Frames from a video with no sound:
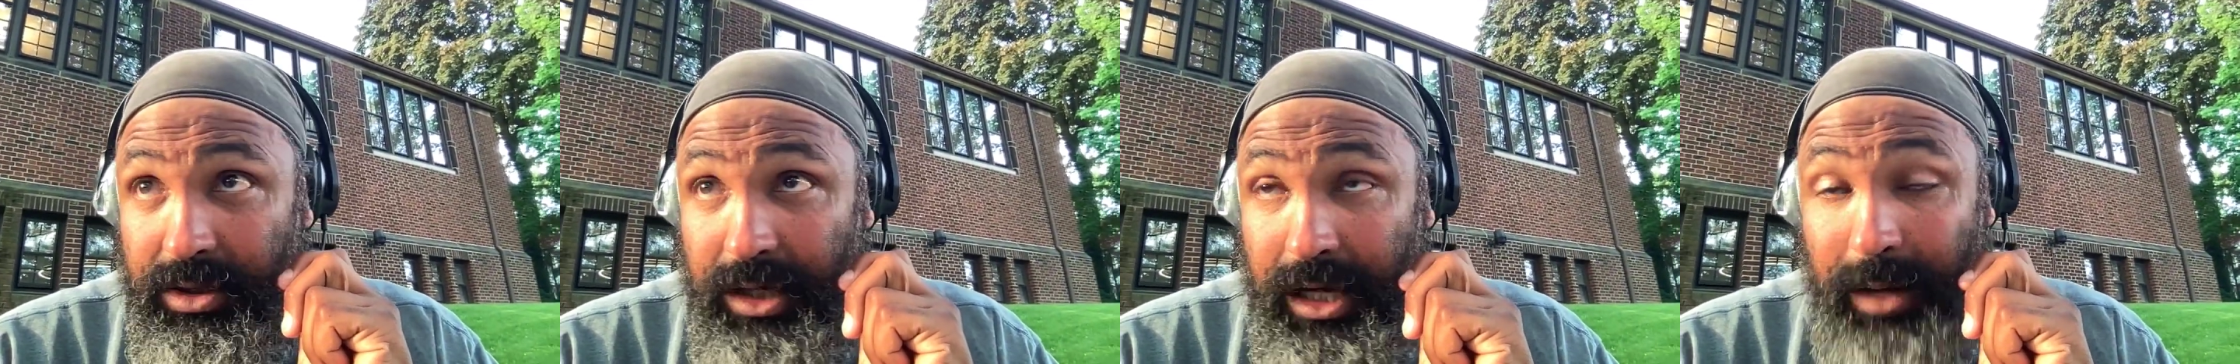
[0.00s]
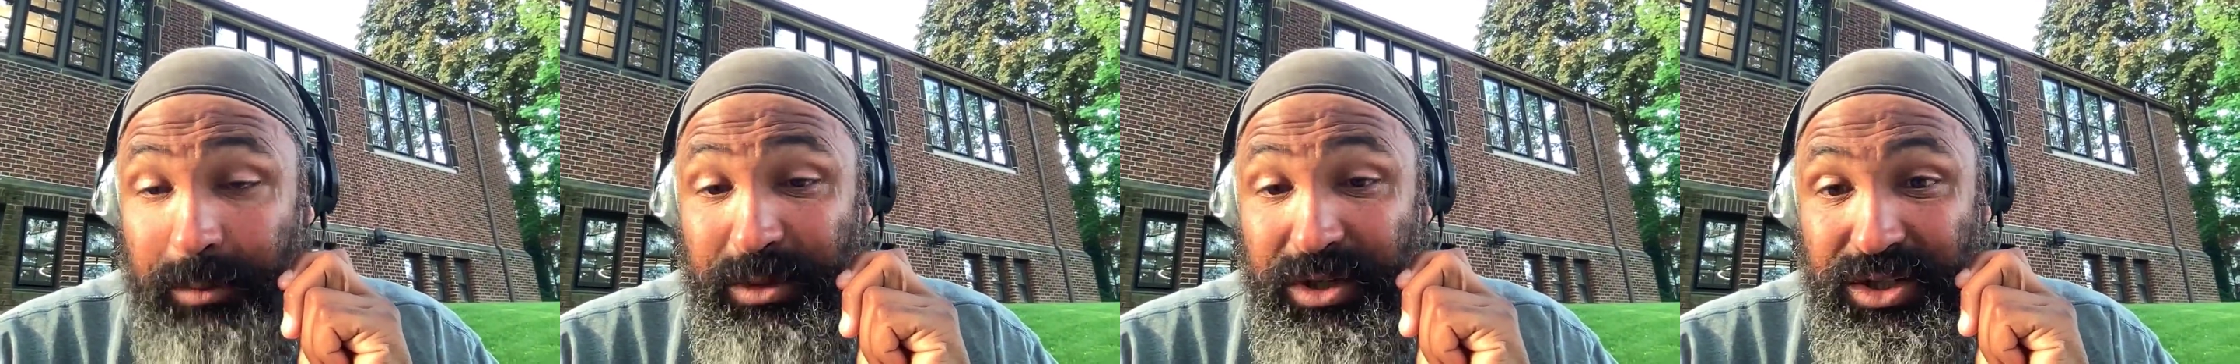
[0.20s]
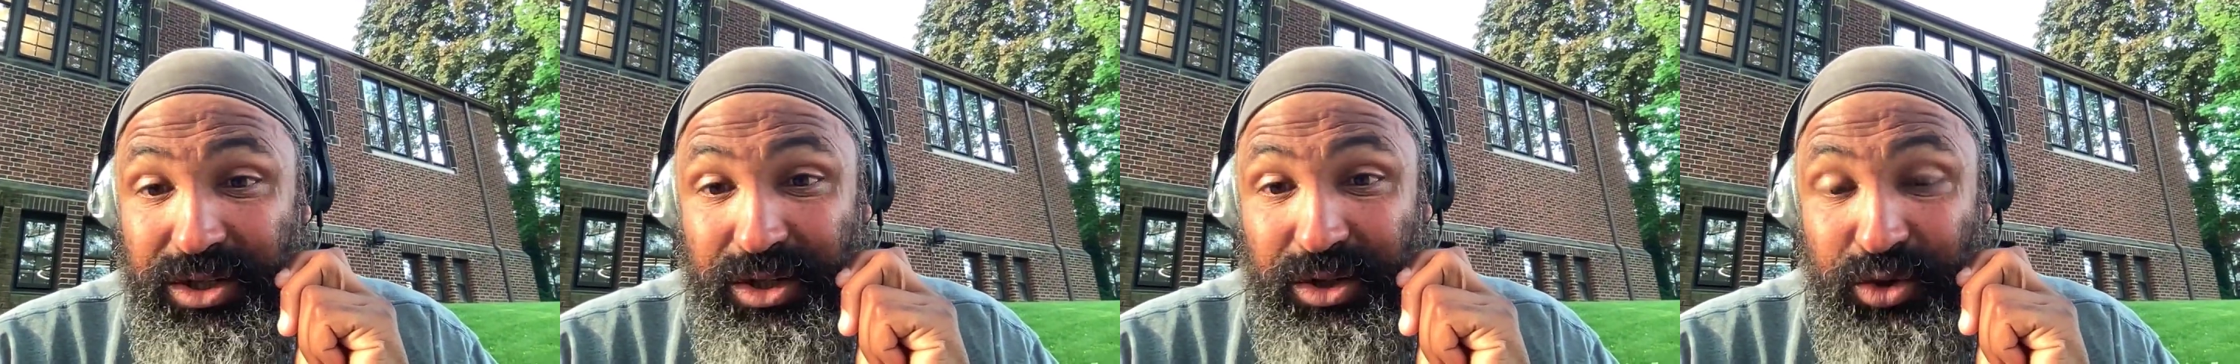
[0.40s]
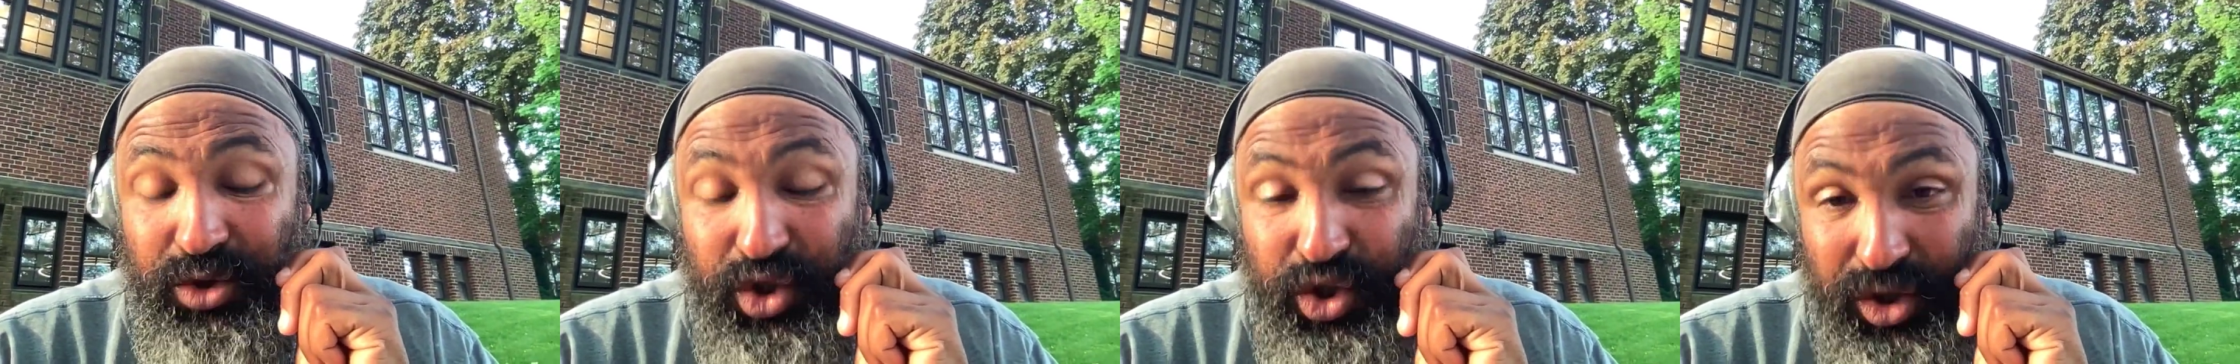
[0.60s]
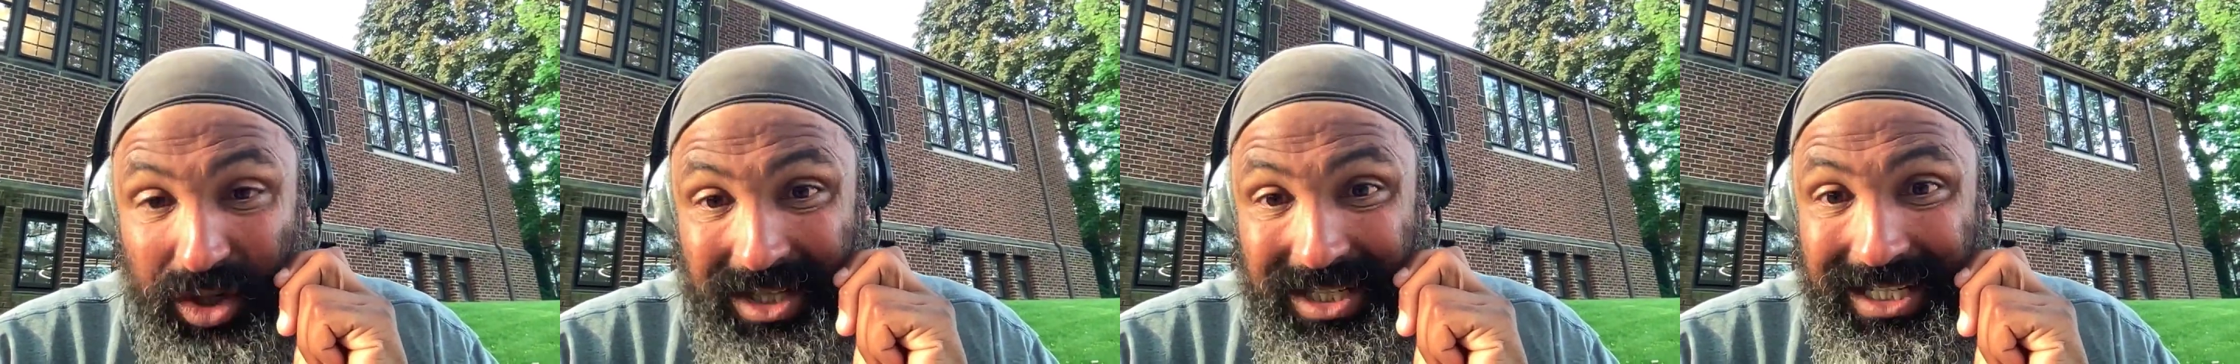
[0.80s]
how much do you
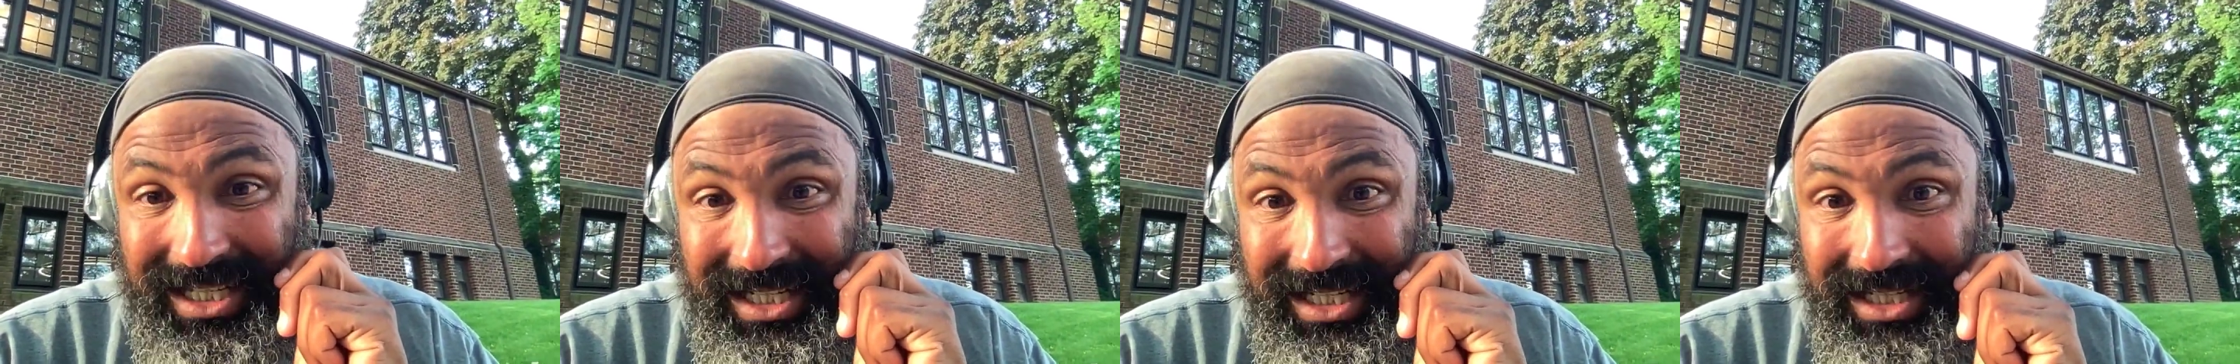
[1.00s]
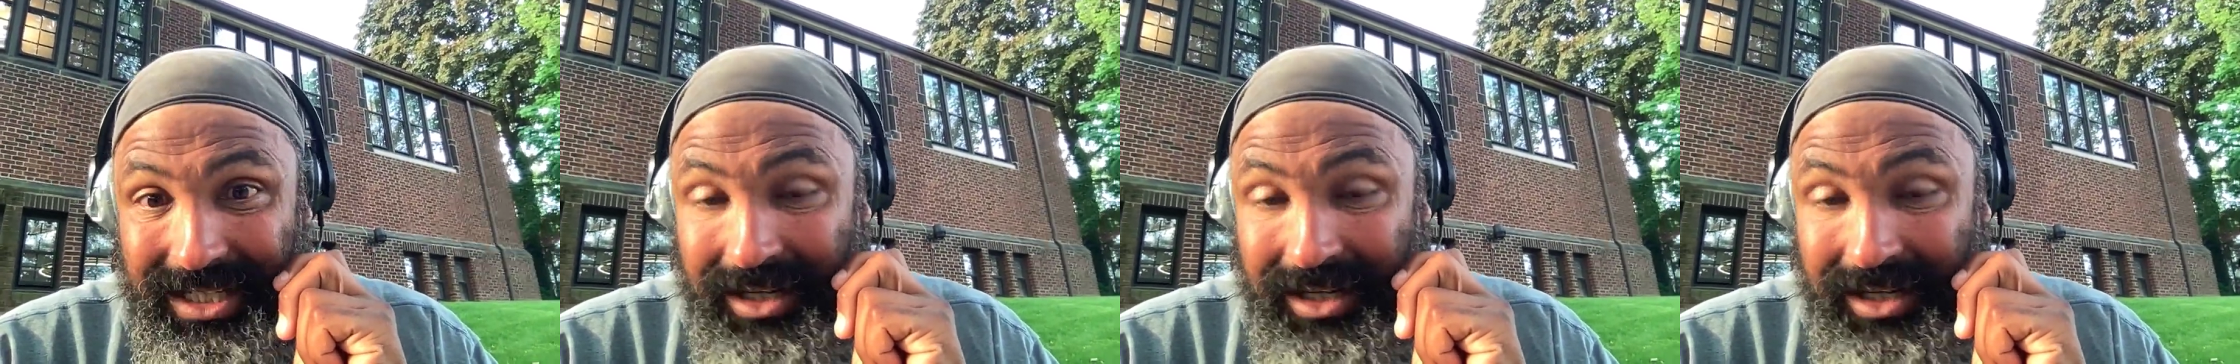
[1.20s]
trust each